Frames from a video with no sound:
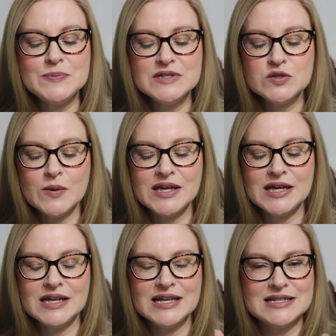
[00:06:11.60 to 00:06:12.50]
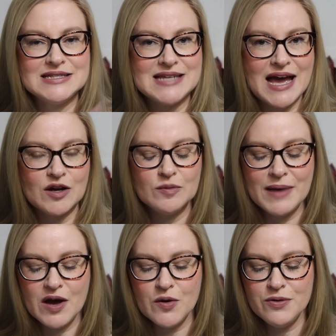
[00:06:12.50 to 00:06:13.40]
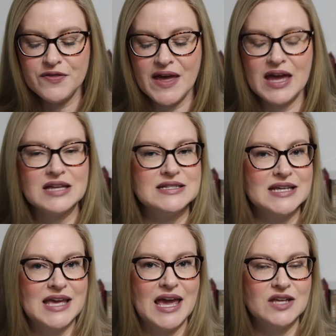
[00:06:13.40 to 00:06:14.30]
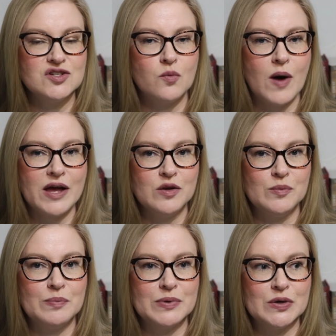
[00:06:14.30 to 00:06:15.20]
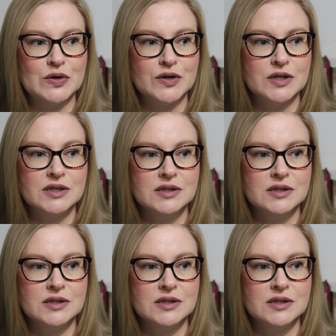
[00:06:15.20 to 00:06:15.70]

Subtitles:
between Daggermouth and To Cage a Wild Bird.